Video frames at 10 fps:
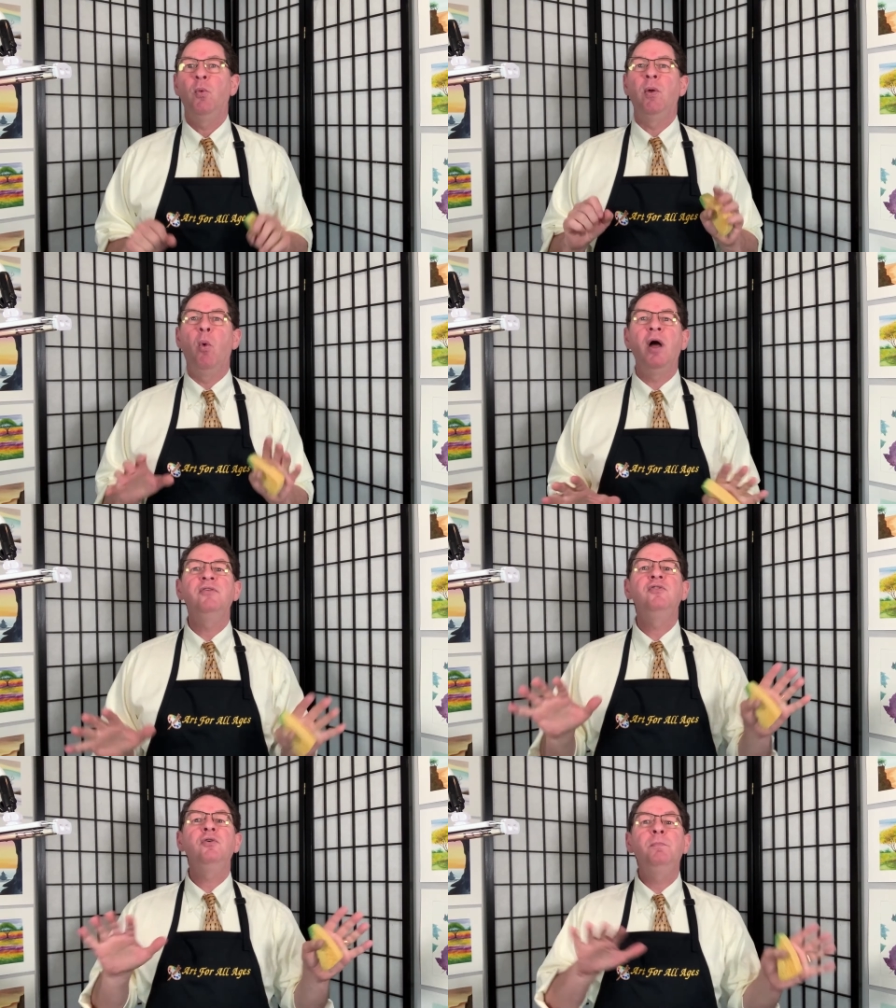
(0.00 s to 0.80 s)
We
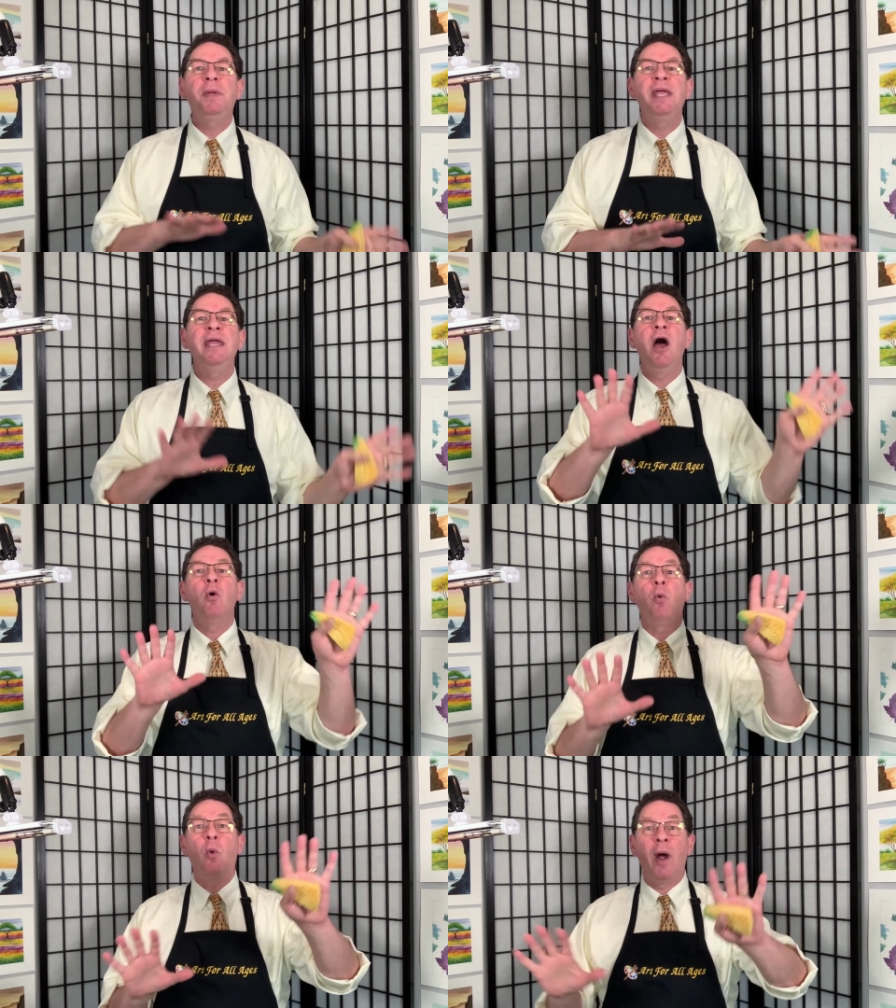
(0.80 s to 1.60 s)
want to be
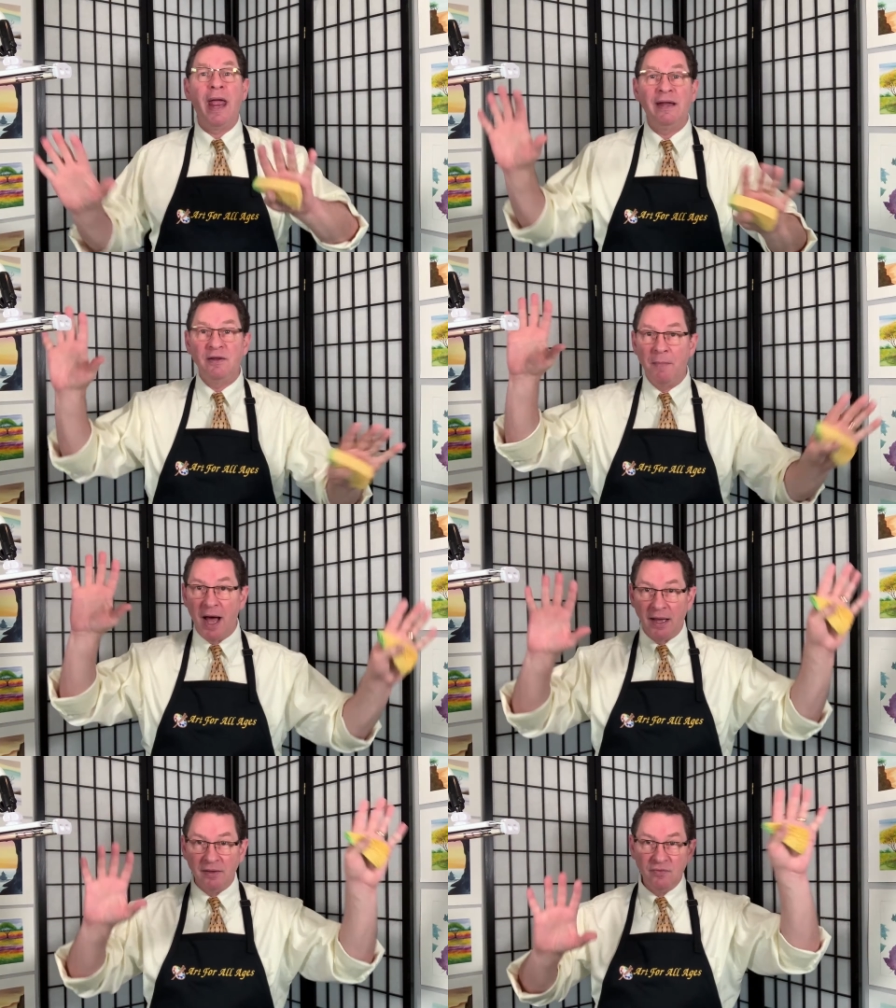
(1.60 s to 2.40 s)

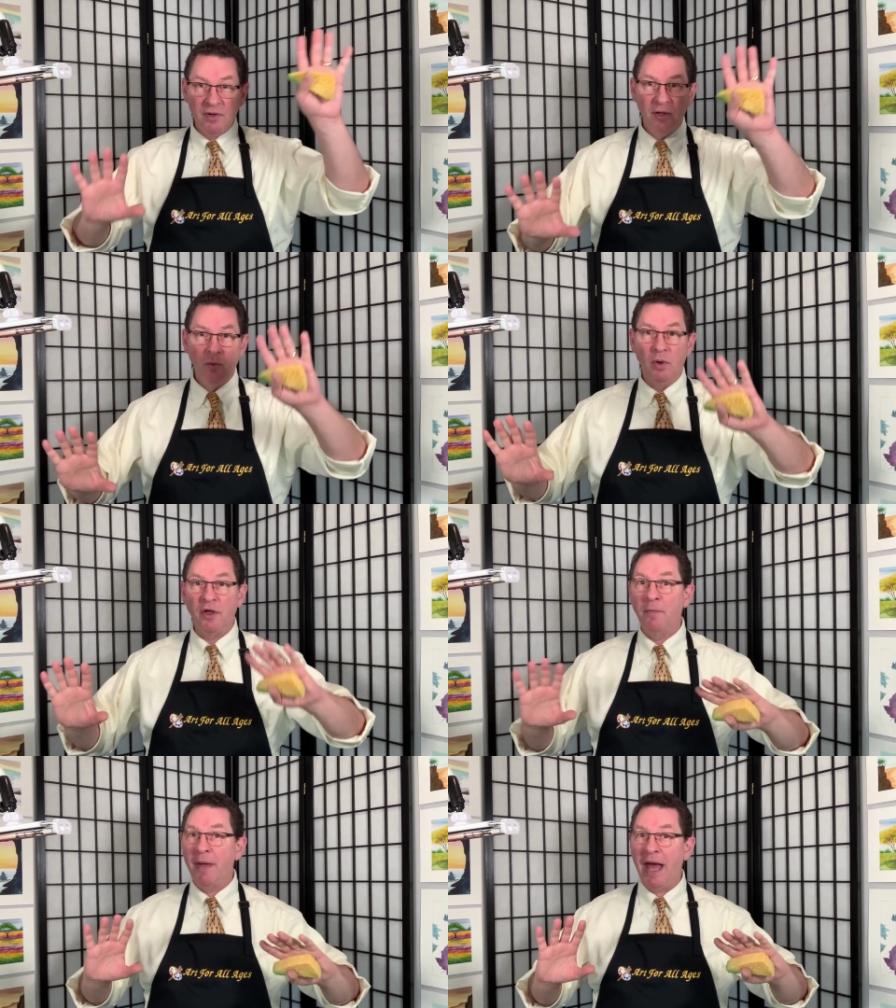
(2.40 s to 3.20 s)
randomized with
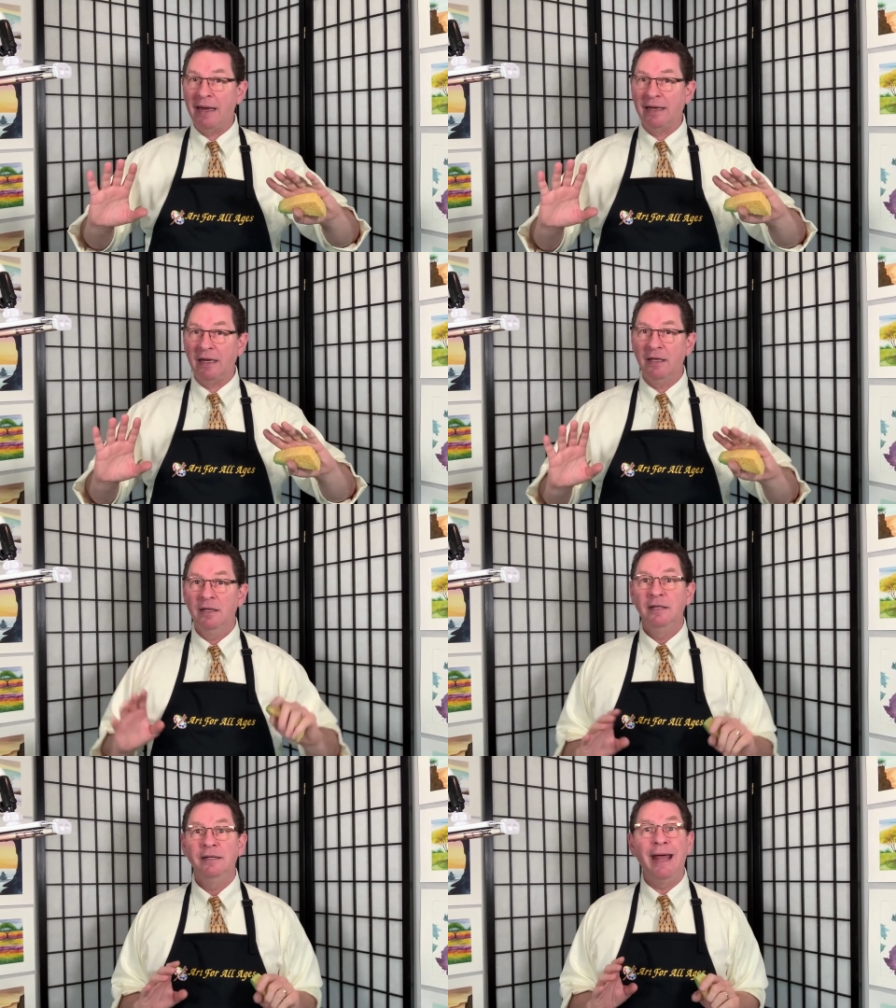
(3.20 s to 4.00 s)
our patting.
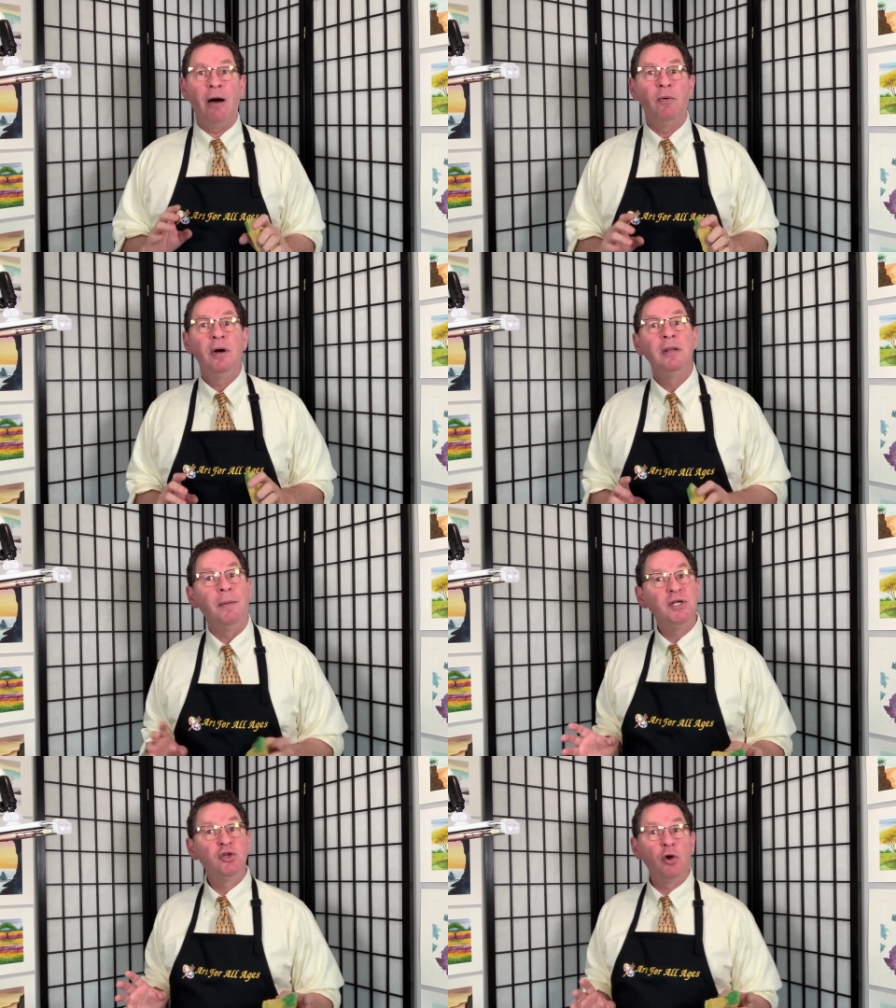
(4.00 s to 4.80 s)
Now,
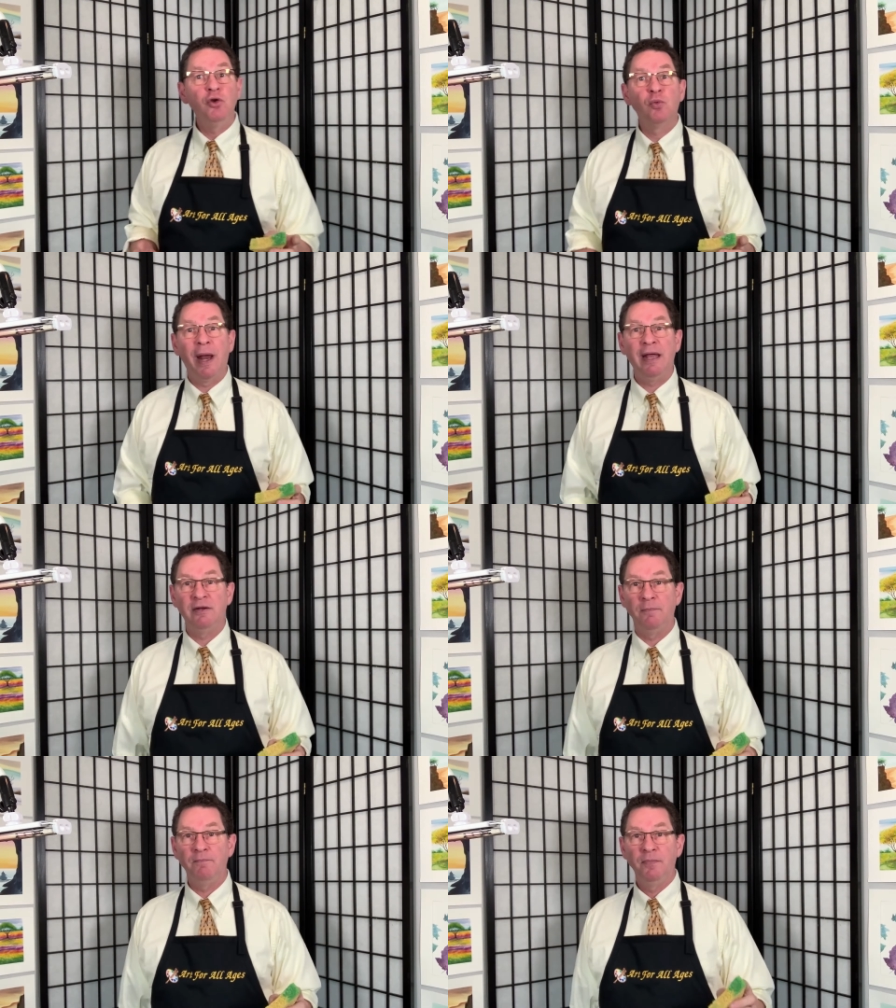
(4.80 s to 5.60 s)
let me show you
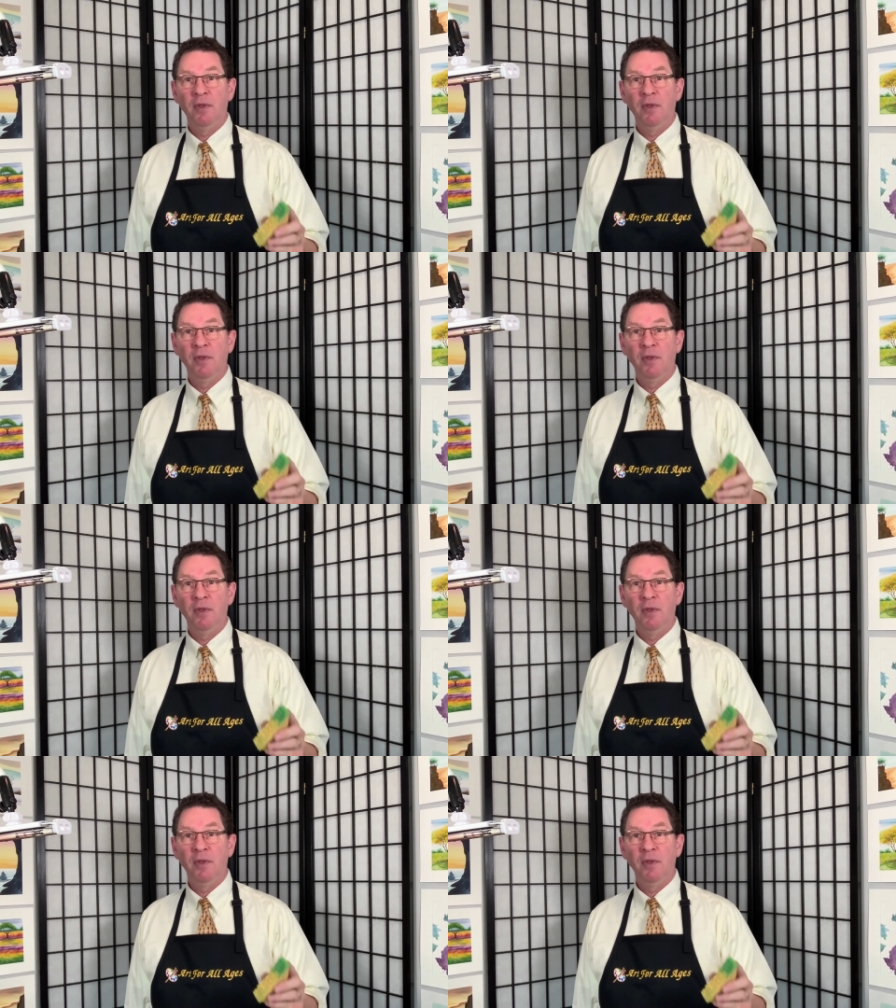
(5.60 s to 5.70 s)
random.